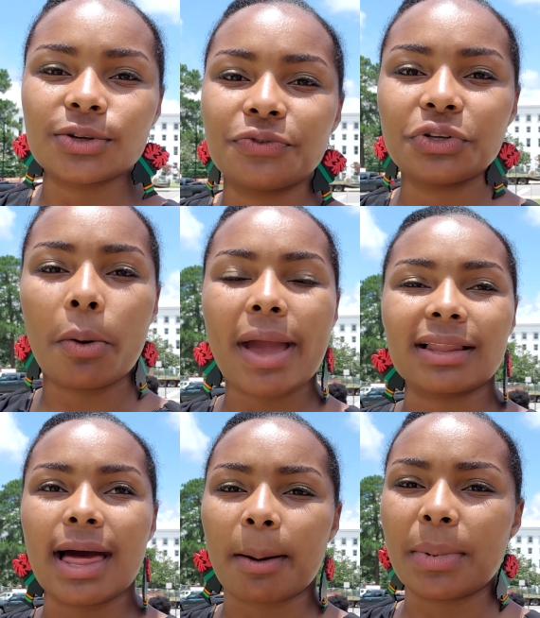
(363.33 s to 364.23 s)
So if you don't make a
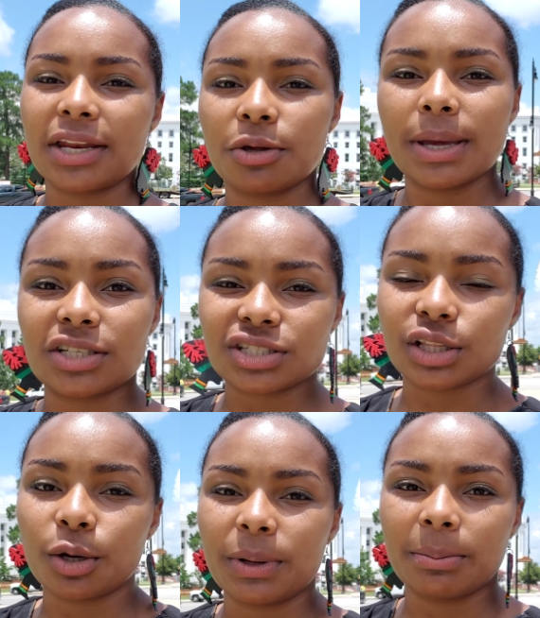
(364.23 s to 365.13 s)
lot of money, you make just a
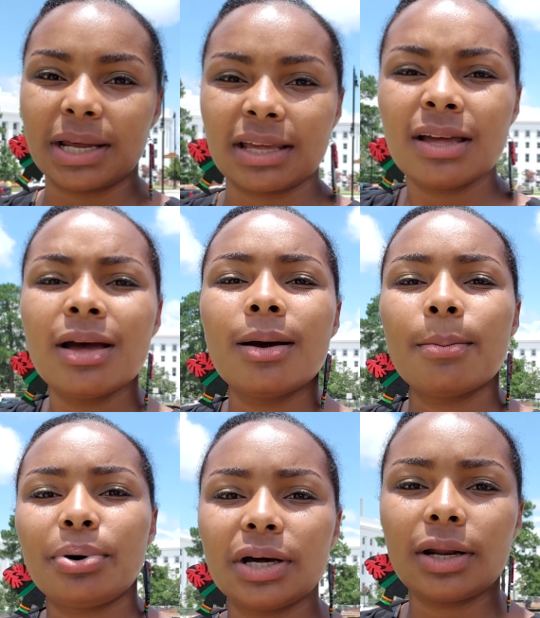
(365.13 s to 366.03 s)
little bit of money,
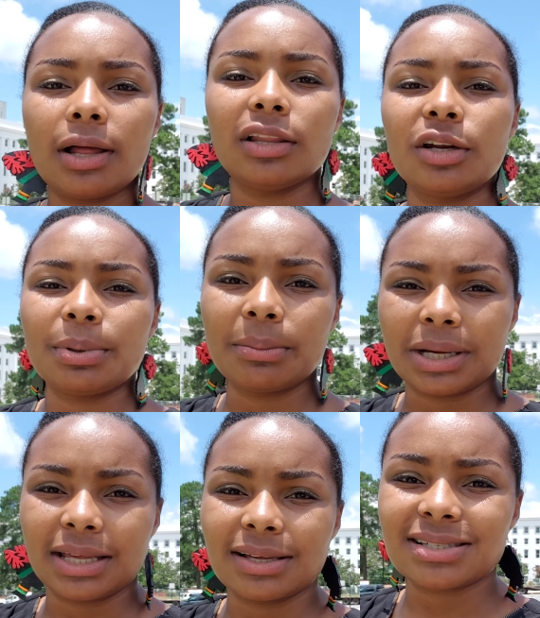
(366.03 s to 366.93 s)
put a little bit of
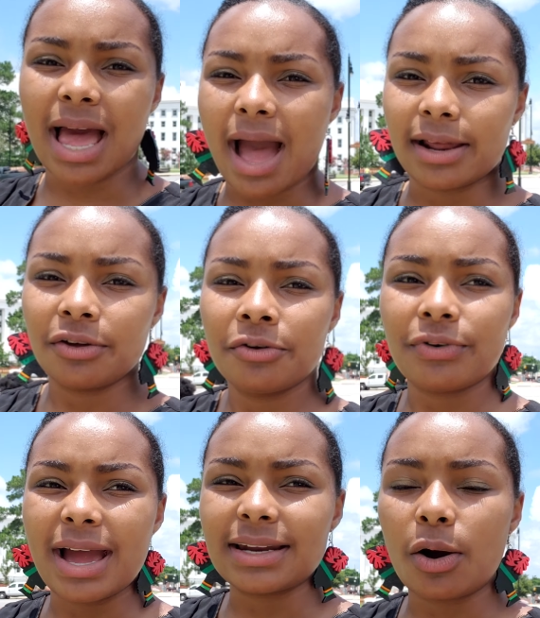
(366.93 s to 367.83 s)
money aside.
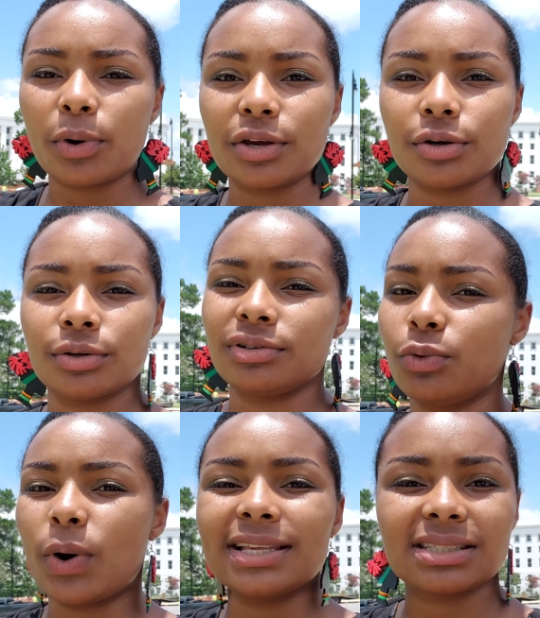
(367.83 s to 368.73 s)
Find out where you're
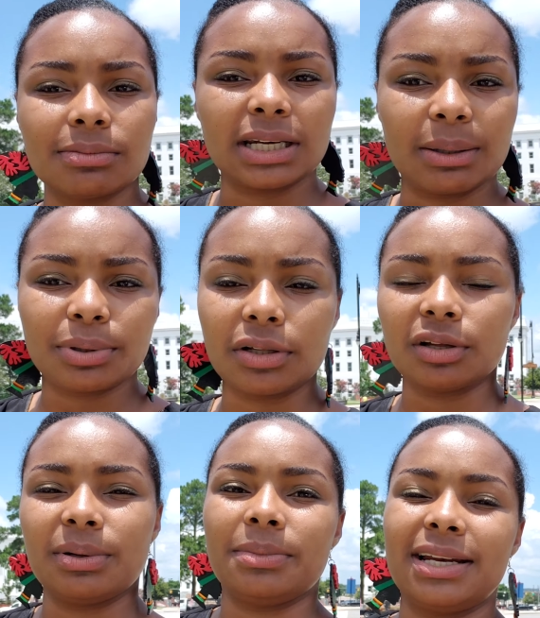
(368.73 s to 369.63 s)
wasting money, put a little
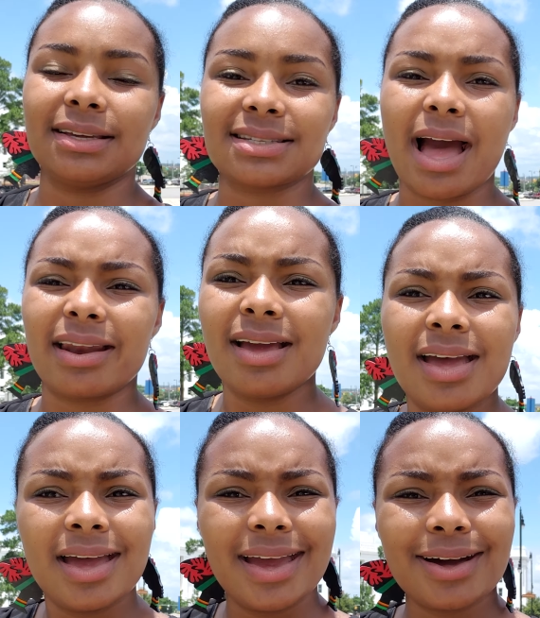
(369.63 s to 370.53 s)
bit of money aside,
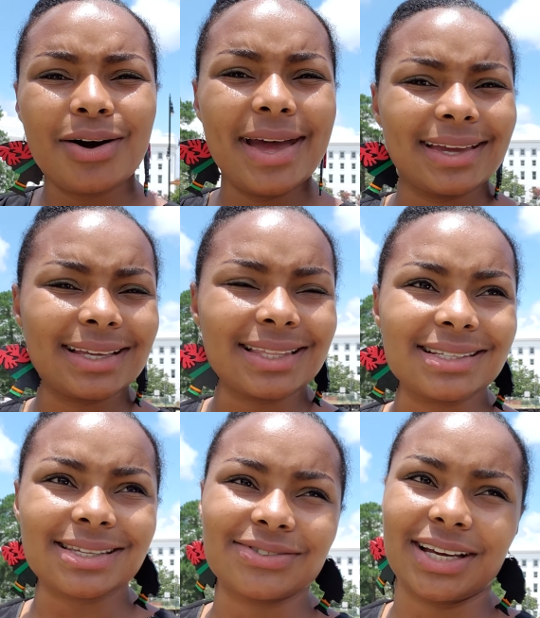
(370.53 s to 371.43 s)
and go ahead and get that
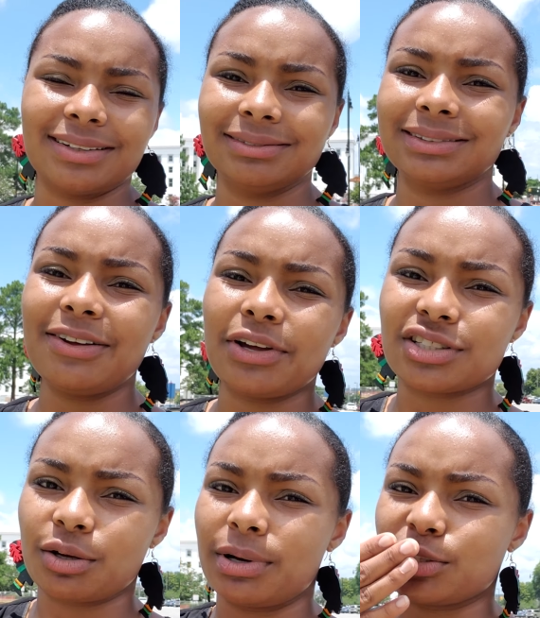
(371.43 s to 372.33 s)
stuff done. Love y'all
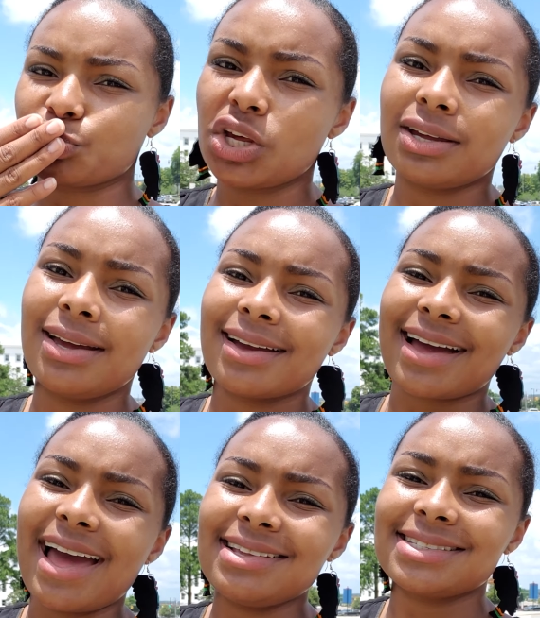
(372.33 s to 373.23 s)
so much.
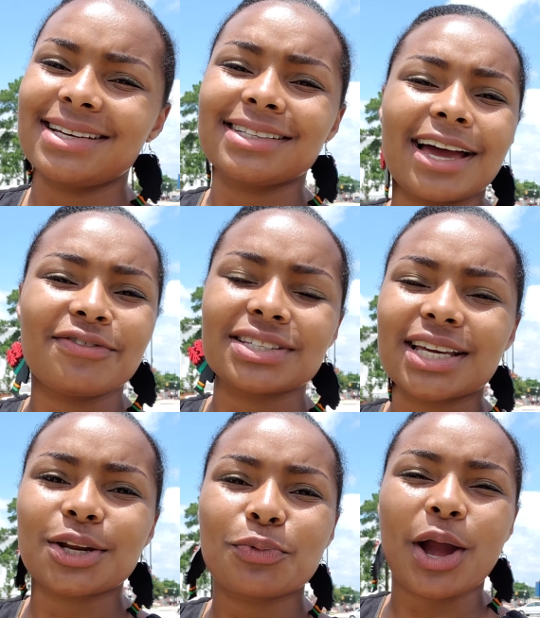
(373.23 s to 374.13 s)
God is good, life is
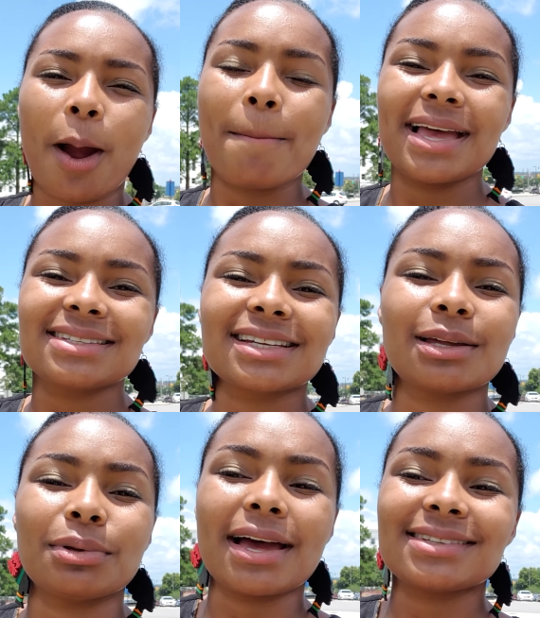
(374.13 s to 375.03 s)
good, and we are
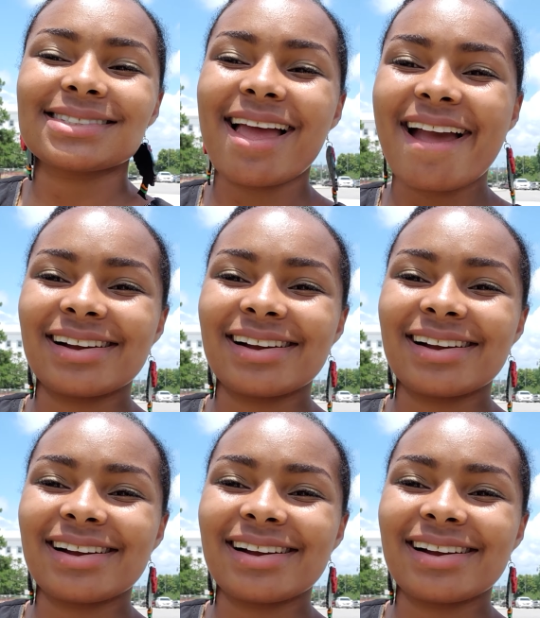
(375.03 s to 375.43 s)
amazingly blessed.